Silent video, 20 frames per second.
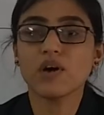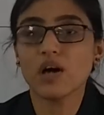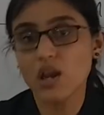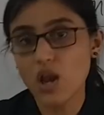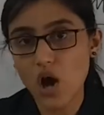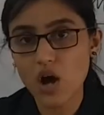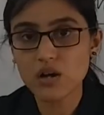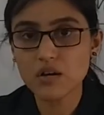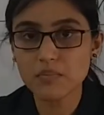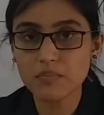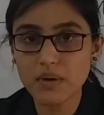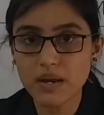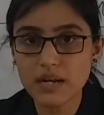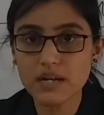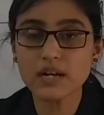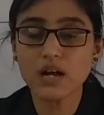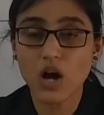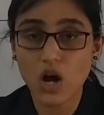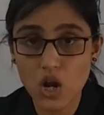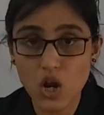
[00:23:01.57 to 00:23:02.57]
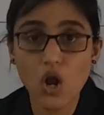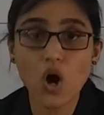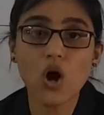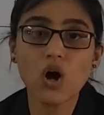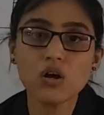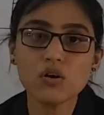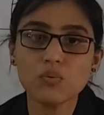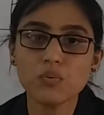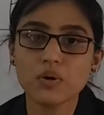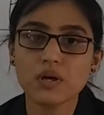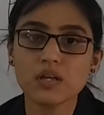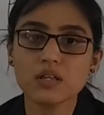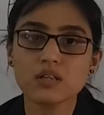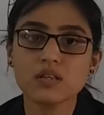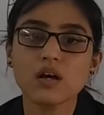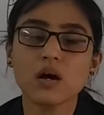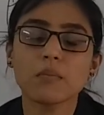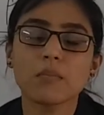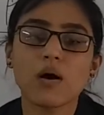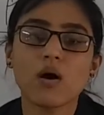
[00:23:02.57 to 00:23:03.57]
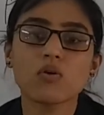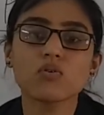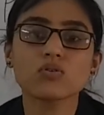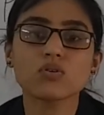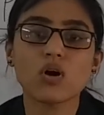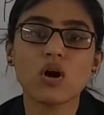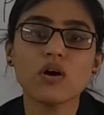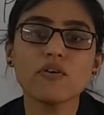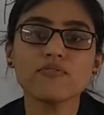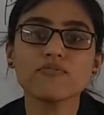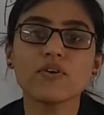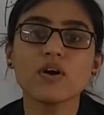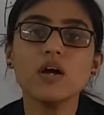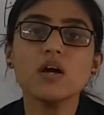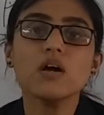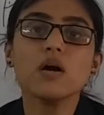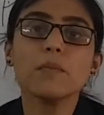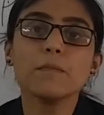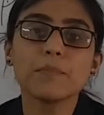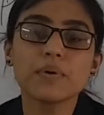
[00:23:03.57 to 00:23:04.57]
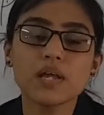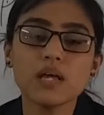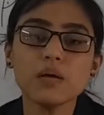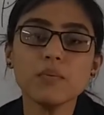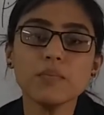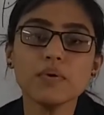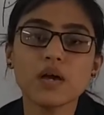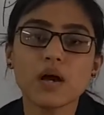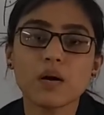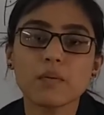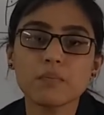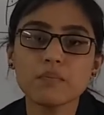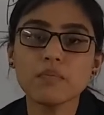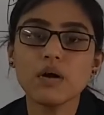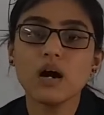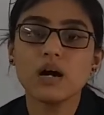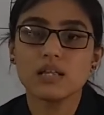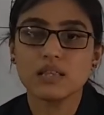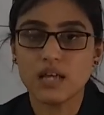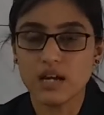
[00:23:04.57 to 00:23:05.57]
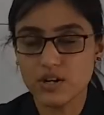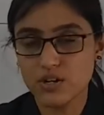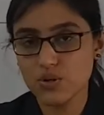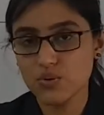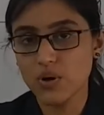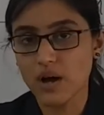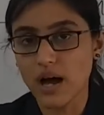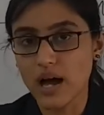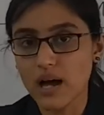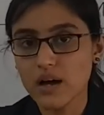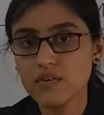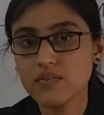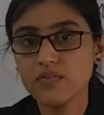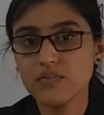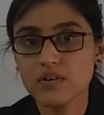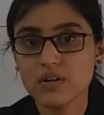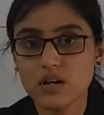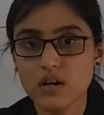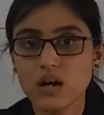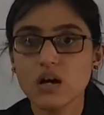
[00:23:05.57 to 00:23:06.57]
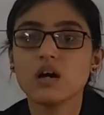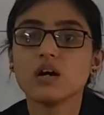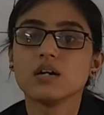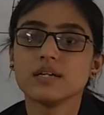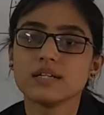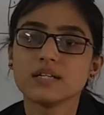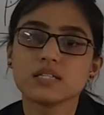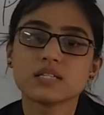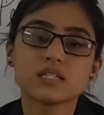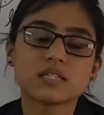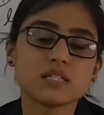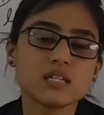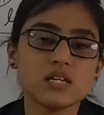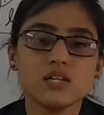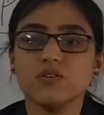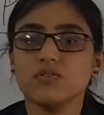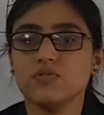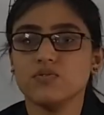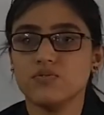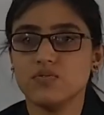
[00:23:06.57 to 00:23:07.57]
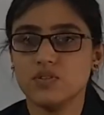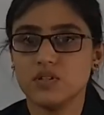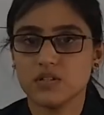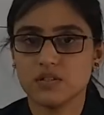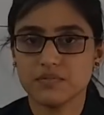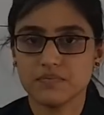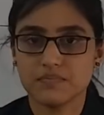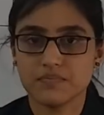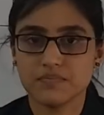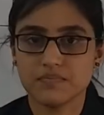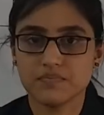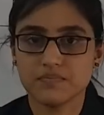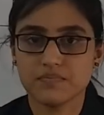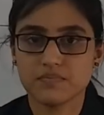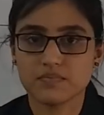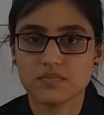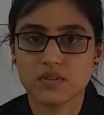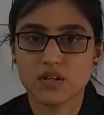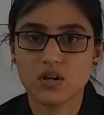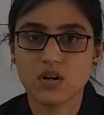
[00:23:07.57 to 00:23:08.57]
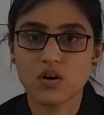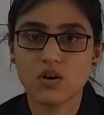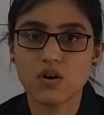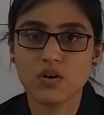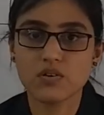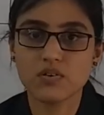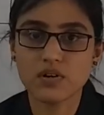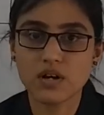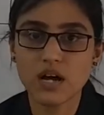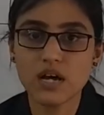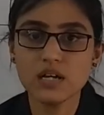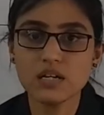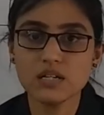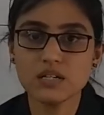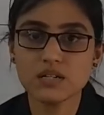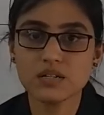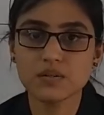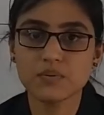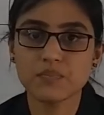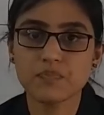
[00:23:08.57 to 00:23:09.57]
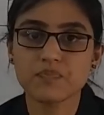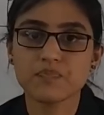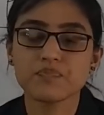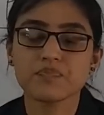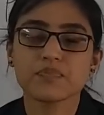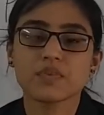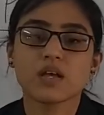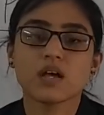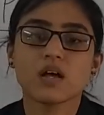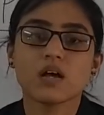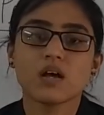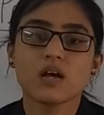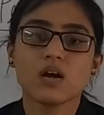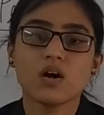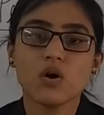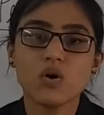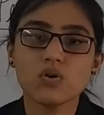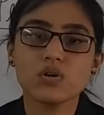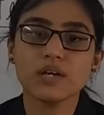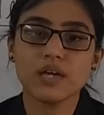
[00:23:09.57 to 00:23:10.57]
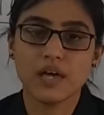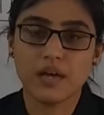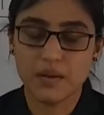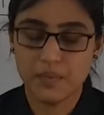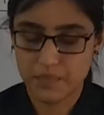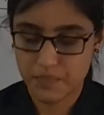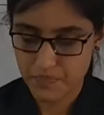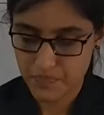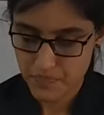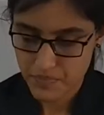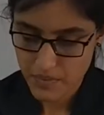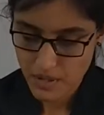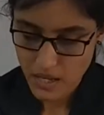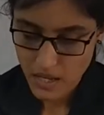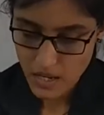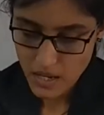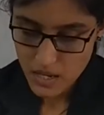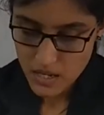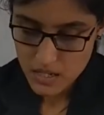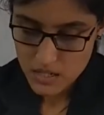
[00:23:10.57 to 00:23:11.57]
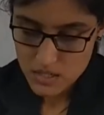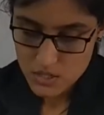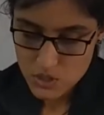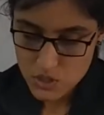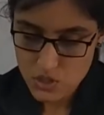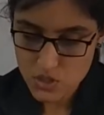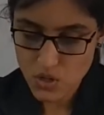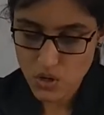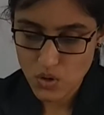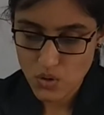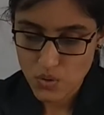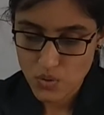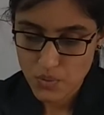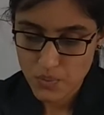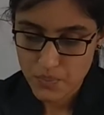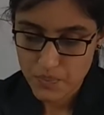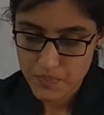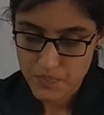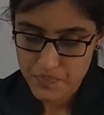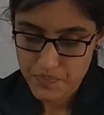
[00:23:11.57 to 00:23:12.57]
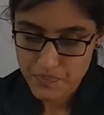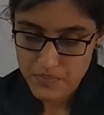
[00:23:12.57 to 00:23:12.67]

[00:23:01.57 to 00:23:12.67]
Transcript: allotment along with the amount of premium that you have received. Alright? Okay. So,